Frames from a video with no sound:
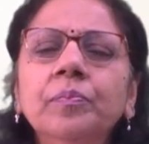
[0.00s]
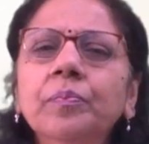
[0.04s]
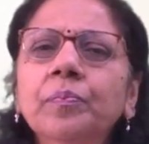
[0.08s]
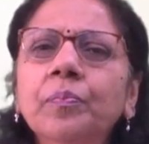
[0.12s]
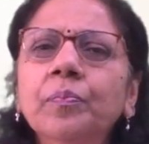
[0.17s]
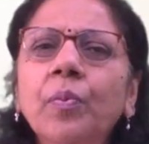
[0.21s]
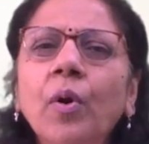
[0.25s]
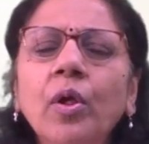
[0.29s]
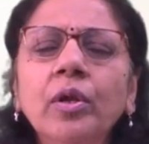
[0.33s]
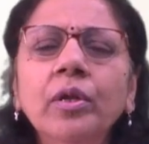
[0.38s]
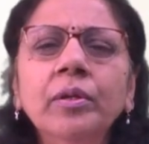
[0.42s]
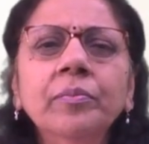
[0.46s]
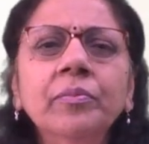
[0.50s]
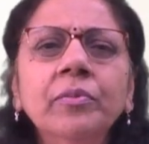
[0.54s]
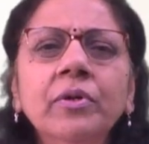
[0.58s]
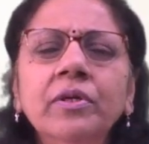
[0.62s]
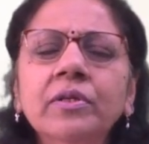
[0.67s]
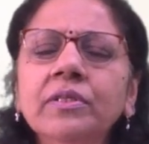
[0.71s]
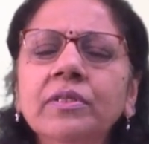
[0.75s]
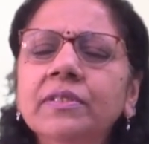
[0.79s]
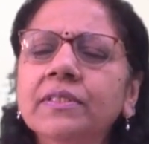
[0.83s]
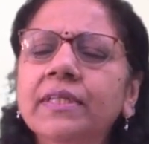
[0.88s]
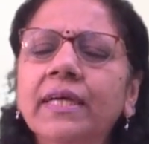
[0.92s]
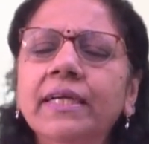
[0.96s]

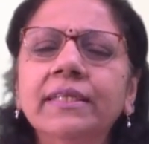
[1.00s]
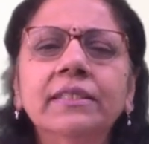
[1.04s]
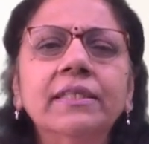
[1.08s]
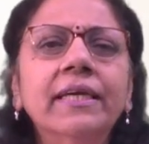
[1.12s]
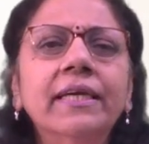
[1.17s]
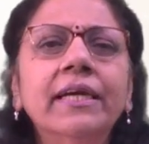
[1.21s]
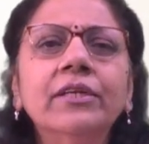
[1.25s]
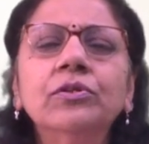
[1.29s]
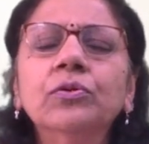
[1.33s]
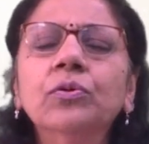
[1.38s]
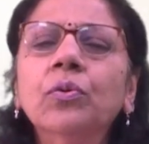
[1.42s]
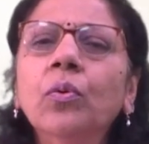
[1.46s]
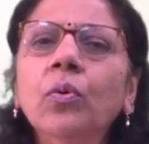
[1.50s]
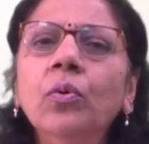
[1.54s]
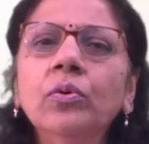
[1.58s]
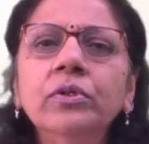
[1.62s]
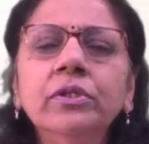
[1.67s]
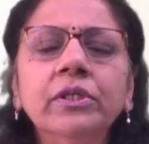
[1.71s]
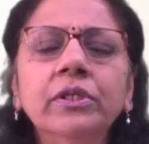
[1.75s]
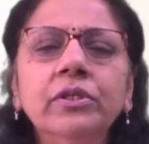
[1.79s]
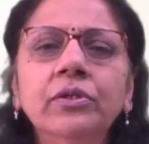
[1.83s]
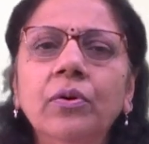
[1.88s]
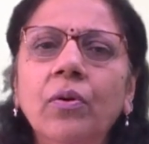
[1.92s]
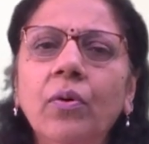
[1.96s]
polymers that get
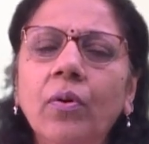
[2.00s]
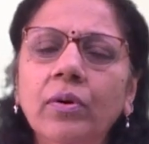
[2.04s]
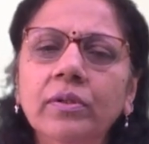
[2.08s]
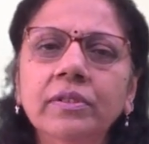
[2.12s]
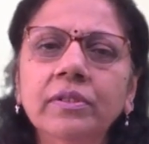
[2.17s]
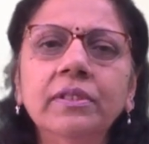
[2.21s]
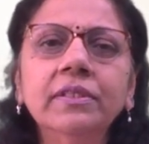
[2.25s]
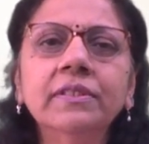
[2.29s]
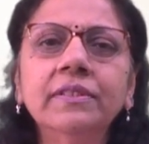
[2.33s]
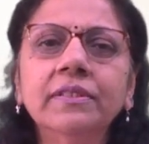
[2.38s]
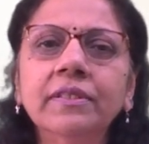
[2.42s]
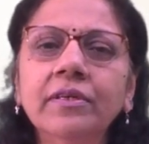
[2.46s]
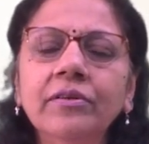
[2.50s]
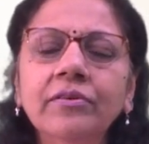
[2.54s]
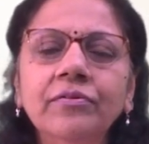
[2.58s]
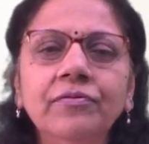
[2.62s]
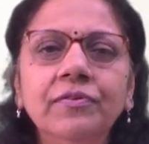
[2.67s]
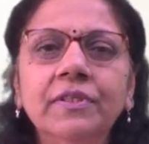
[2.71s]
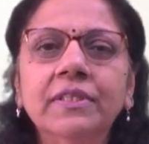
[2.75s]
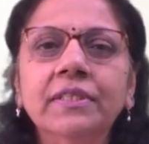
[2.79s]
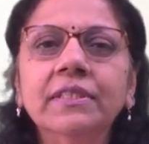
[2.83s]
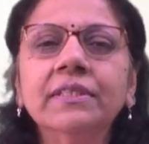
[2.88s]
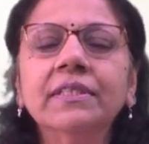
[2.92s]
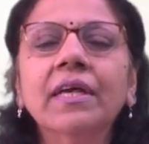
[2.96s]
coated on the
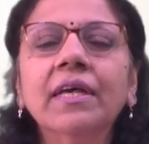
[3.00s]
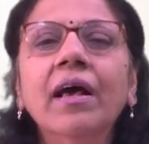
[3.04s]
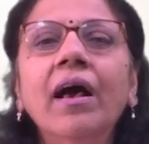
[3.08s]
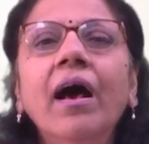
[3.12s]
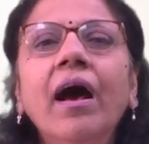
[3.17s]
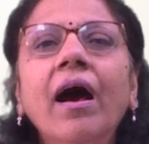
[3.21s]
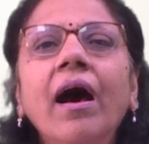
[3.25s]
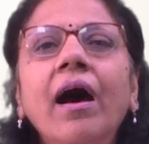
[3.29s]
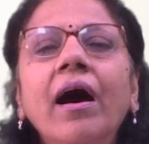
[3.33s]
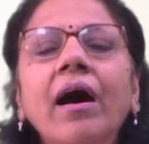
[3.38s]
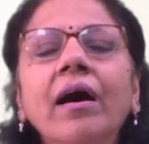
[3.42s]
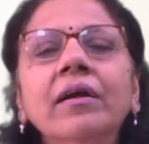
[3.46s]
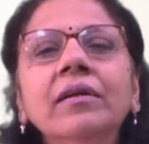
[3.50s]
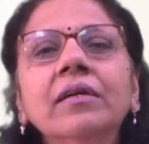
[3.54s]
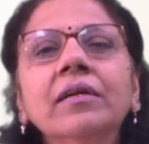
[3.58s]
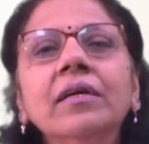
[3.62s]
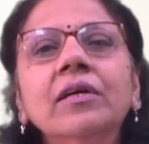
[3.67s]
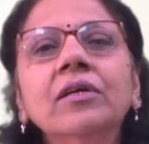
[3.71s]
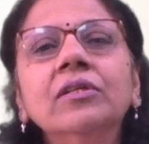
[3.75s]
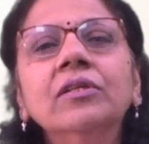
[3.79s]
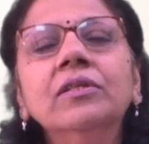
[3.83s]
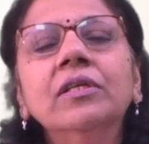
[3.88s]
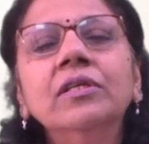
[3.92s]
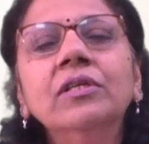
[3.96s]
surface are
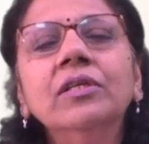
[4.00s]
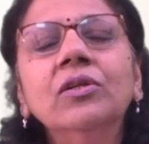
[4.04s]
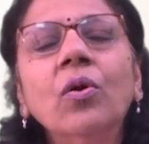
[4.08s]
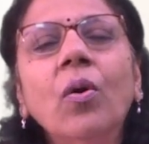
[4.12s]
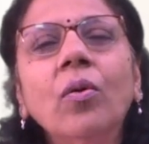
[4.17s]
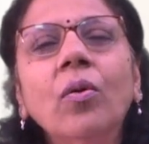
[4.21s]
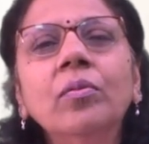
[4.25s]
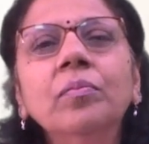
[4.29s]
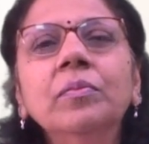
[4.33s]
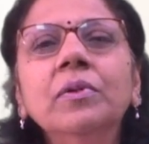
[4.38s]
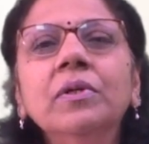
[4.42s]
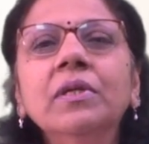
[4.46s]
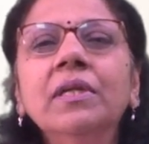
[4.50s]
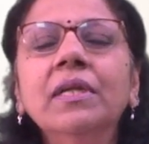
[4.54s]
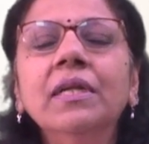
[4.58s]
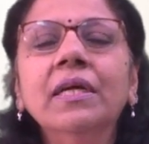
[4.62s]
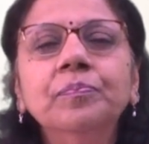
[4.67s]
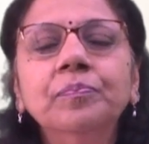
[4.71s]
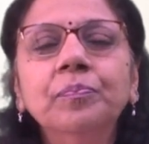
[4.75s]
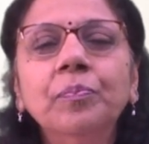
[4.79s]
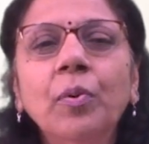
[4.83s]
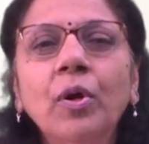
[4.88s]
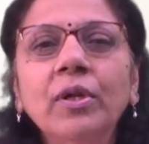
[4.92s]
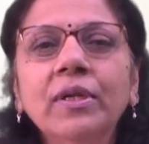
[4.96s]
the normal
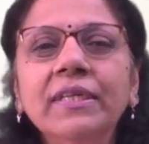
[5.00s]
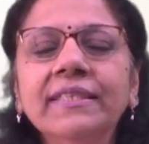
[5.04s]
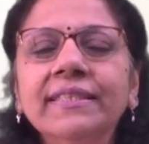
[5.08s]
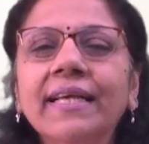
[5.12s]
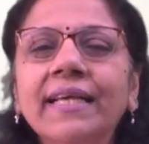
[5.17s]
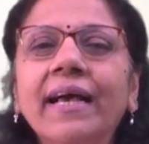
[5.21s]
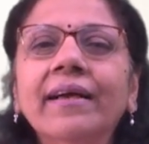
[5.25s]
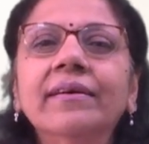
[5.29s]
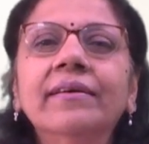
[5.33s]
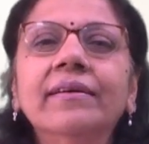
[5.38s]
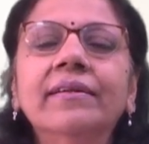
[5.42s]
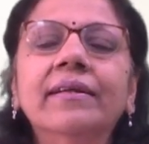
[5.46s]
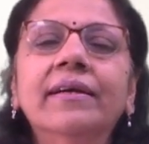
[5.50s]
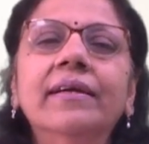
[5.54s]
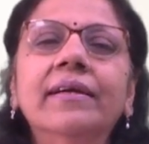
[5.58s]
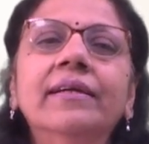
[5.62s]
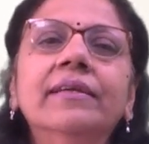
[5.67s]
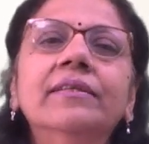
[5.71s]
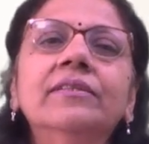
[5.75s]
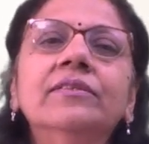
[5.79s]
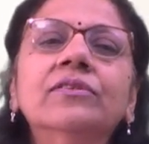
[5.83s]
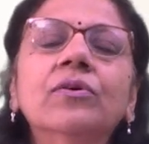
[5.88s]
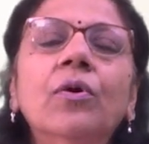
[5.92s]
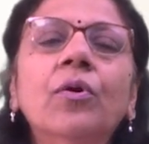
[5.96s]

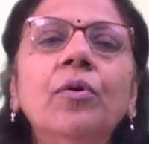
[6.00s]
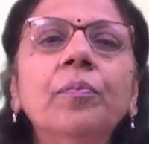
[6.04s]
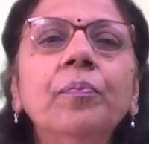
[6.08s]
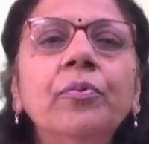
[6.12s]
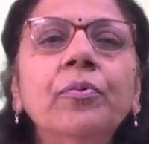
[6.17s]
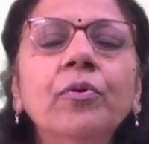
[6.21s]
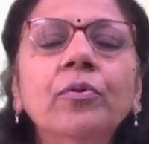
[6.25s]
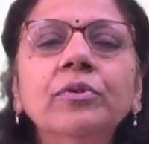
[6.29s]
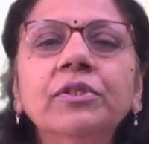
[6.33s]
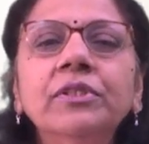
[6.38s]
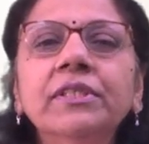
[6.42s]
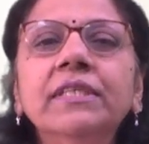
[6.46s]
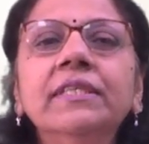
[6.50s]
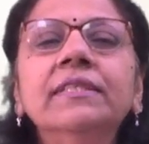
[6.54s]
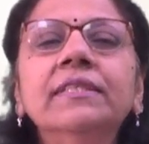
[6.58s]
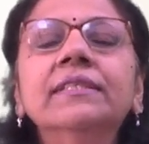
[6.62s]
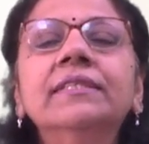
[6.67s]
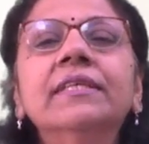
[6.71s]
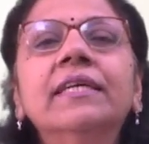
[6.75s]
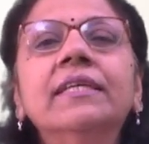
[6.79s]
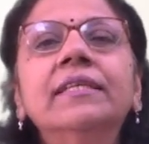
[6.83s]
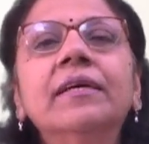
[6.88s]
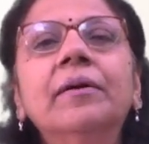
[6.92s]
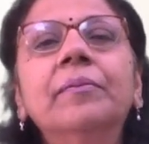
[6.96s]
polysaccharides or proteins
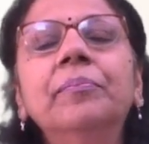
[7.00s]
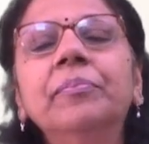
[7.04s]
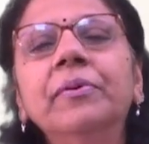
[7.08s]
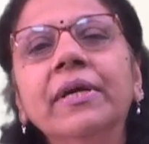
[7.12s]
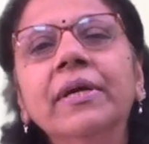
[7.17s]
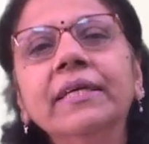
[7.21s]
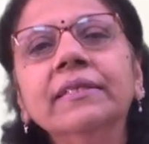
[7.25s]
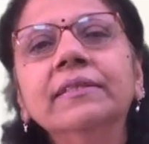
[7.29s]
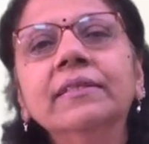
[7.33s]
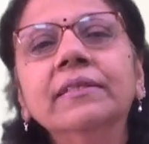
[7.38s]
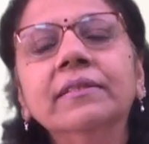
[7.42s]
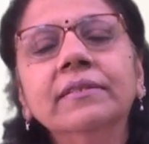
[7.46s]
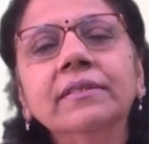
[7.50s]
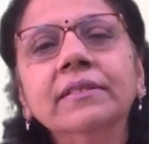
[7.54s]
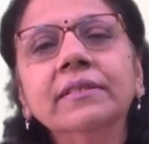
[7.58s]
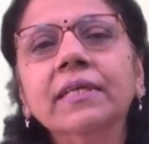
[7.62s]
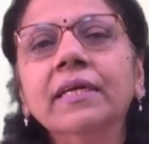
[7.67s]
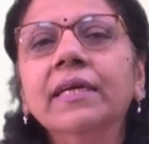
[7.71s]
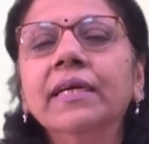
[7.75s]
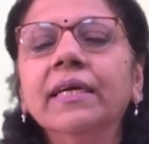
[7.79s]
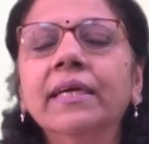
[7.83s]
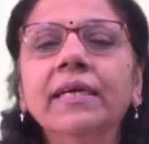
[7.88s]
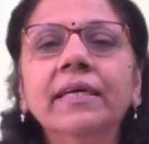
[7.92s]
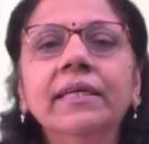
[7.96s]
that are present
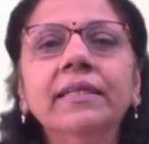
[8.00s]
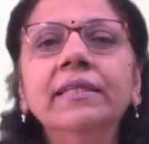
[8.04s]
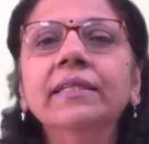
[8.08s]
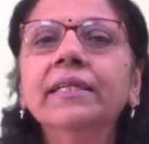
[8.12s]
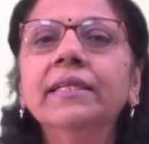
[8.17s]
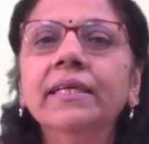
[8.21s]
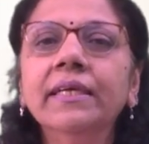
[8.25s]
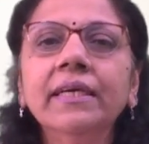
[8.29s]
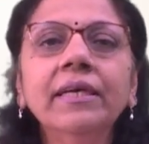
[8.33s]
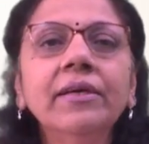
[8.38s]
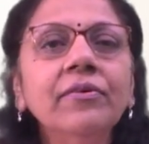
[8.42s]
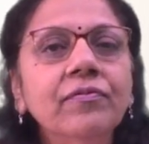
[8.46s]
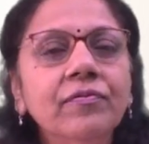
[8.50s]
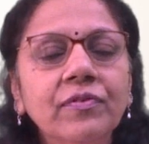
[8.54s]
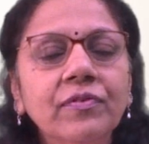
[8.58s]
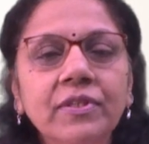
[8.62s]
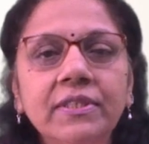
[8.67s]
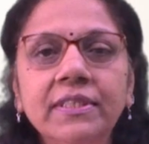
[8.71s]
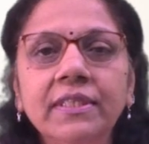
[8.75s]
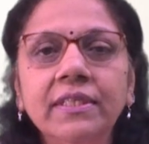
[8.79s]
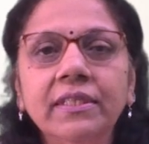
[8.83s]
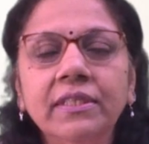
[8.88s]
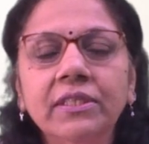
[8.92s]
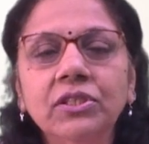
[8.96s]
in the
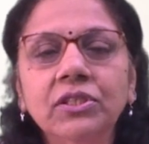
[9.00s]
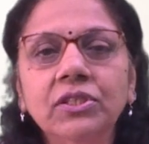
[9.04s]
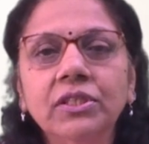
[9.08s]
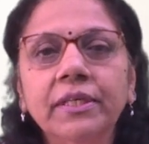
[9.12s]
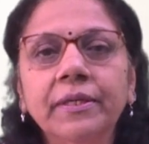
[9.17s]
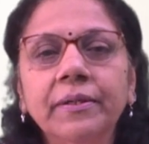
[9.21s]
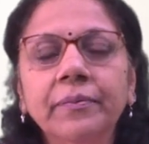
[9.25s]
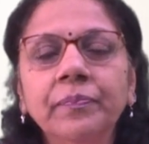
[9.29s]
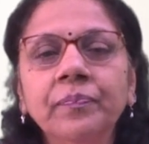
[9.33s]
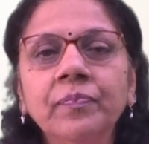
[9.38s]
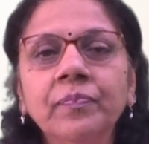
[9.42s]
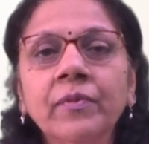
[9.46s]
vicinity.